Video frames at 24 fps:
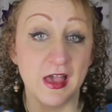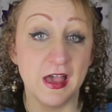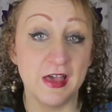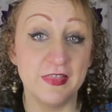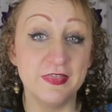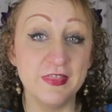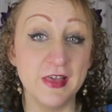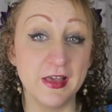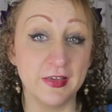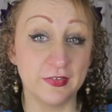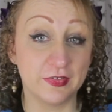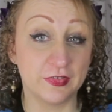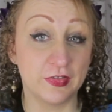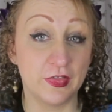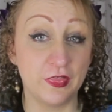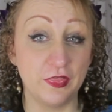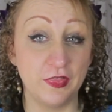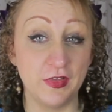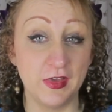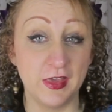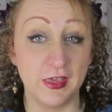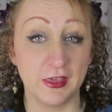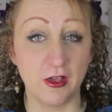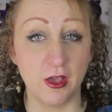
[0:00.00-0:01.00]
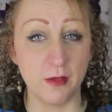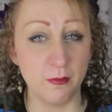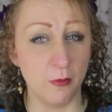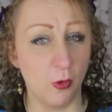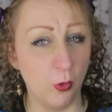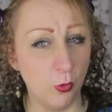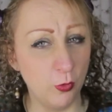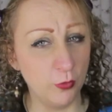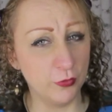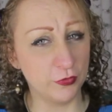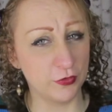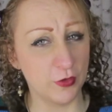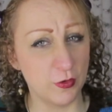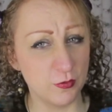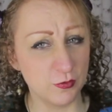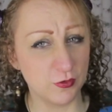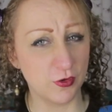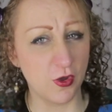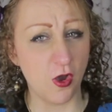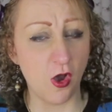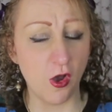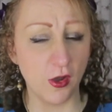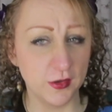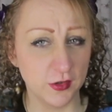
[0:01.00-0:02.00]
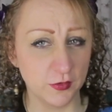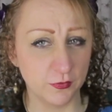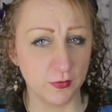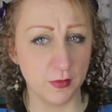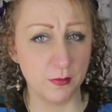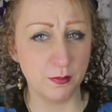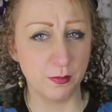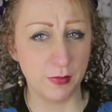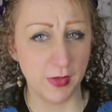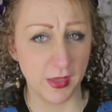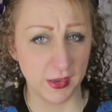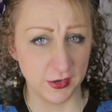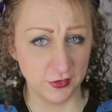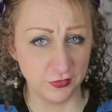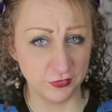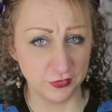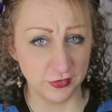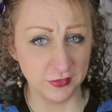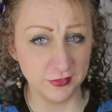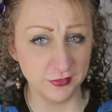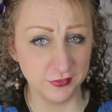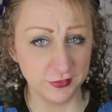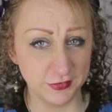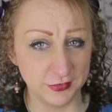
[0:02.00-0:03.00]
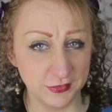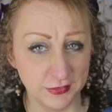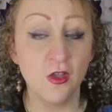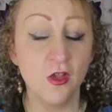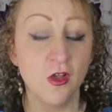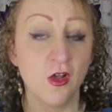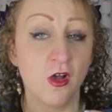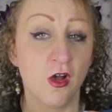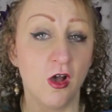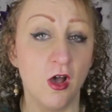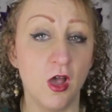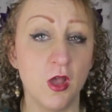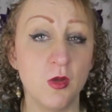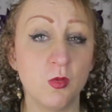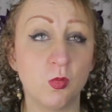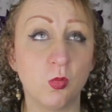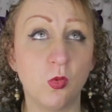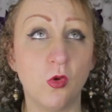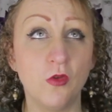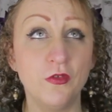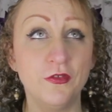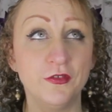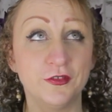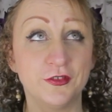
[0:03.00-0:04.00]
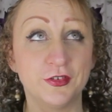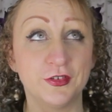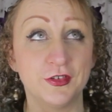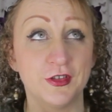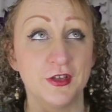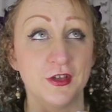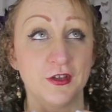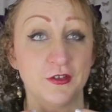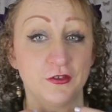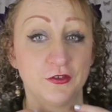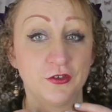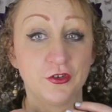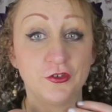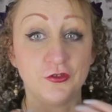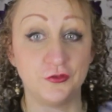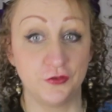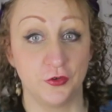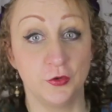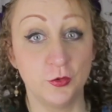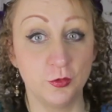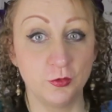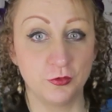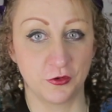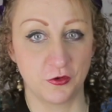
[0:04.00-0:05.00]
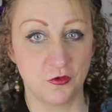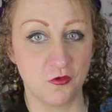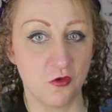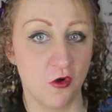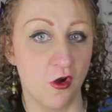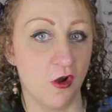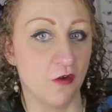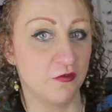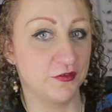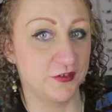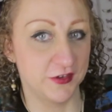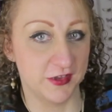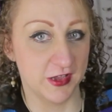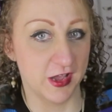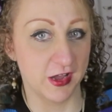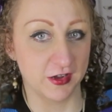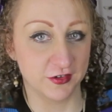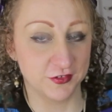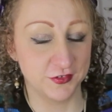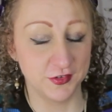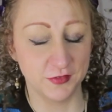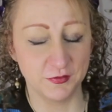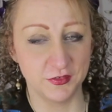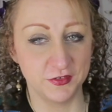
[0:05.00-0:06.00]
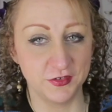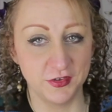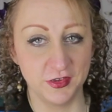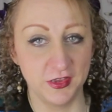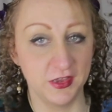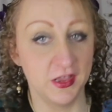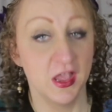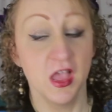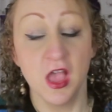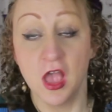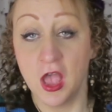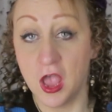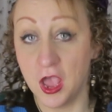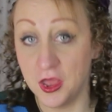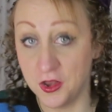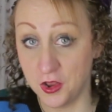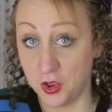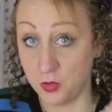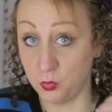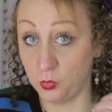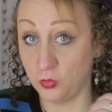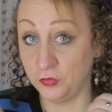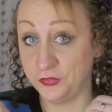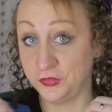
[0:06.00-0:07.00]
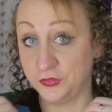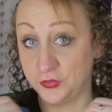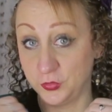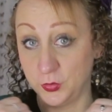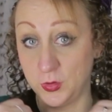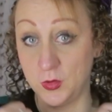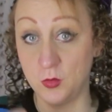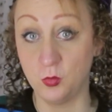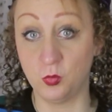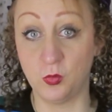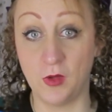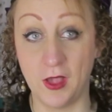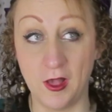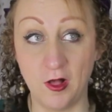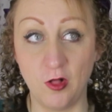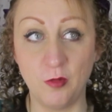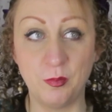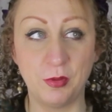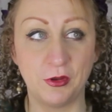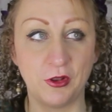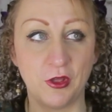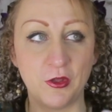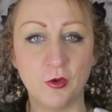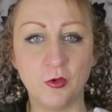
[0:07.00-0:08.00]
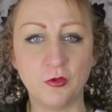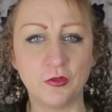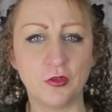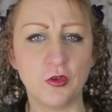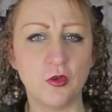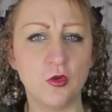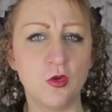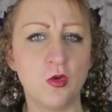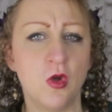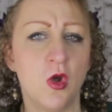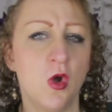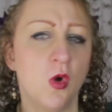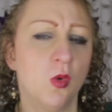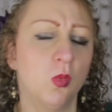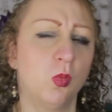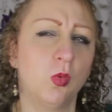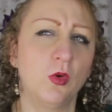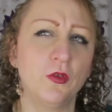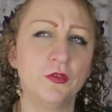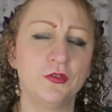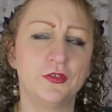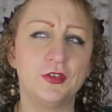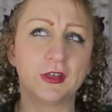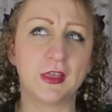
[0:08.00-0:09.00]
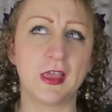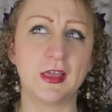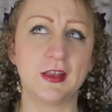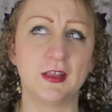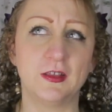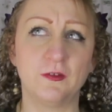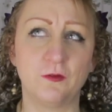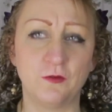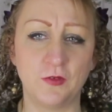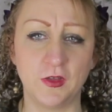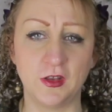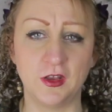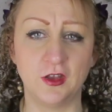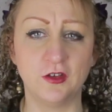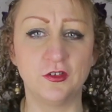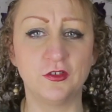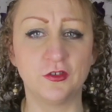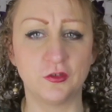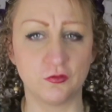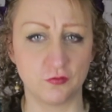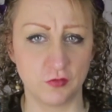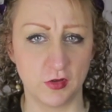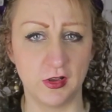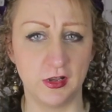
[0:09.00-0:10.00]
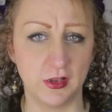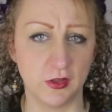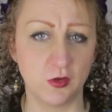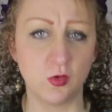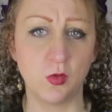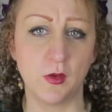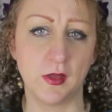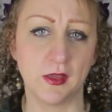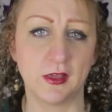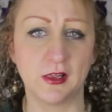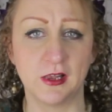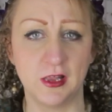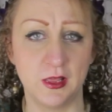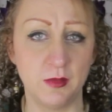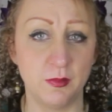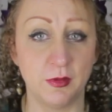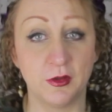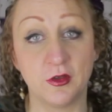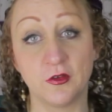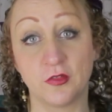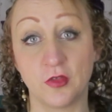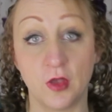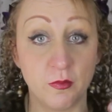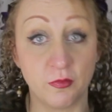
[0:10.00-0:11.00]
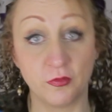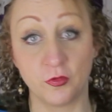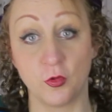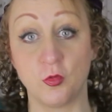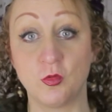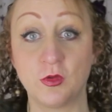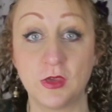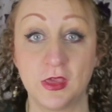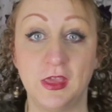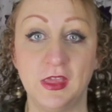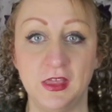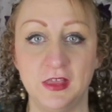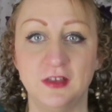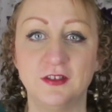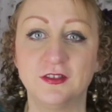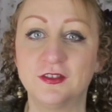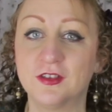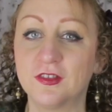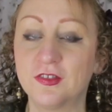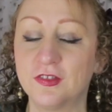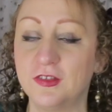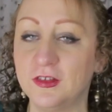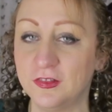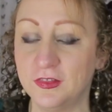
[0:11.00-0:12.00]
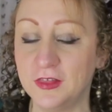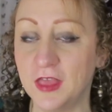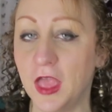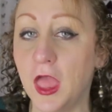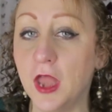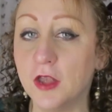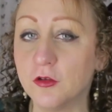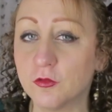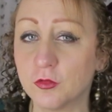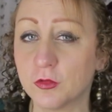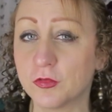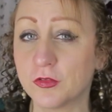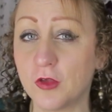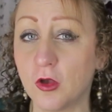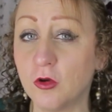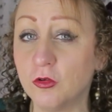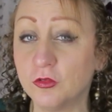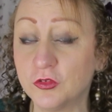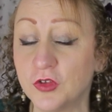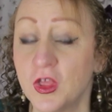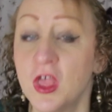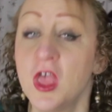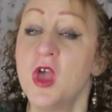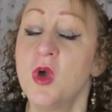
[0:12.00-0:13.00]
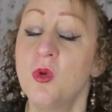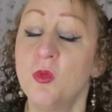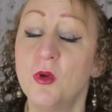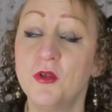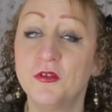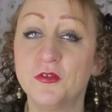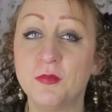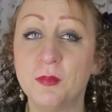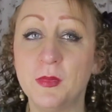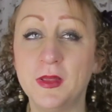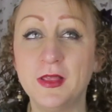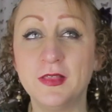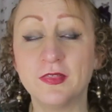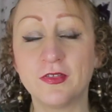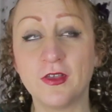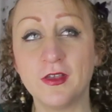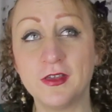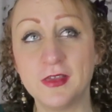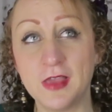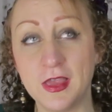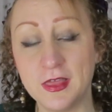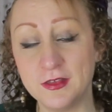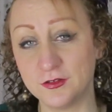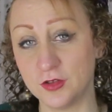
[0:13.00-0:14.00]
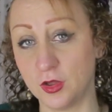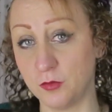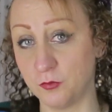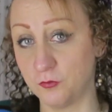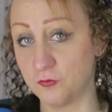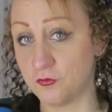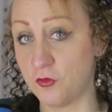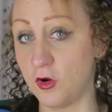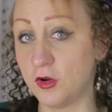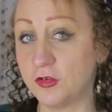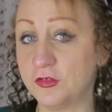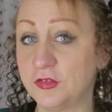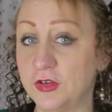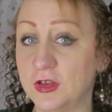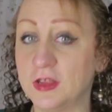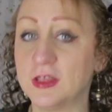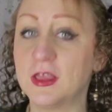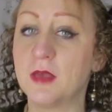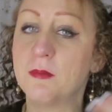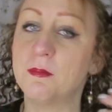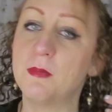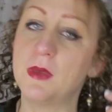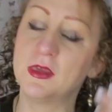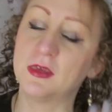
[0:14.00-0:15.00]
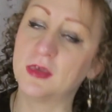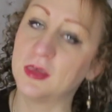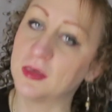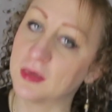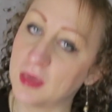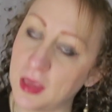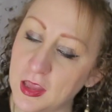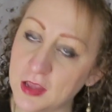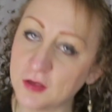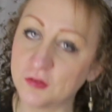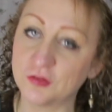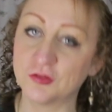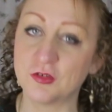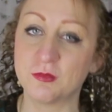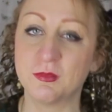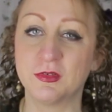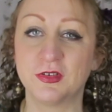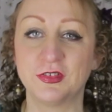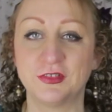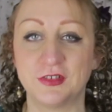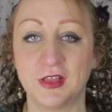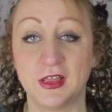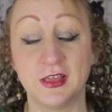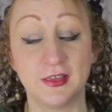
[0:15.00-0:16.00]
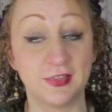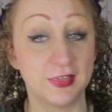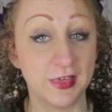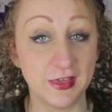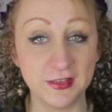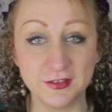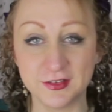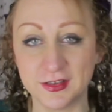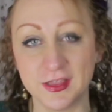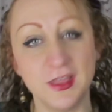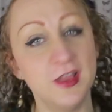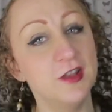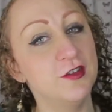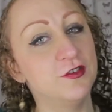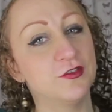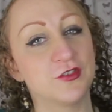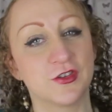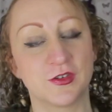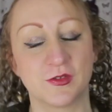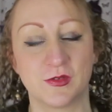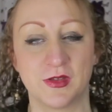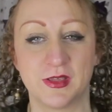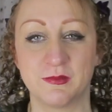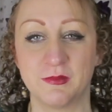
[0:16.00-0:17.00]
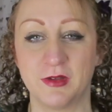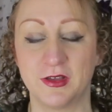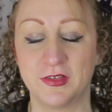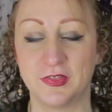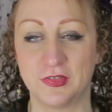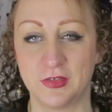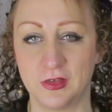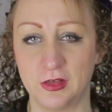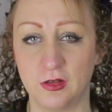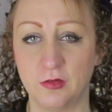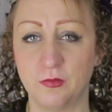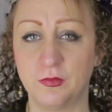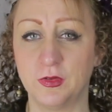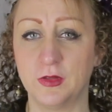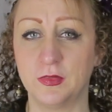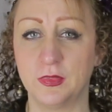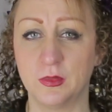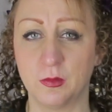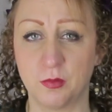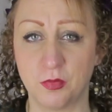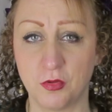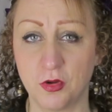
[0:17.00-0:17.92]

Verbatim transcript: And that's the thing, I'm also kind of impatient. I want to do the crafty activity and I want to do it well, but I also want to get it finished really quickly because I'm so keen to see the end result, which means I end up rushing and making extra mistakes and injuring myself in the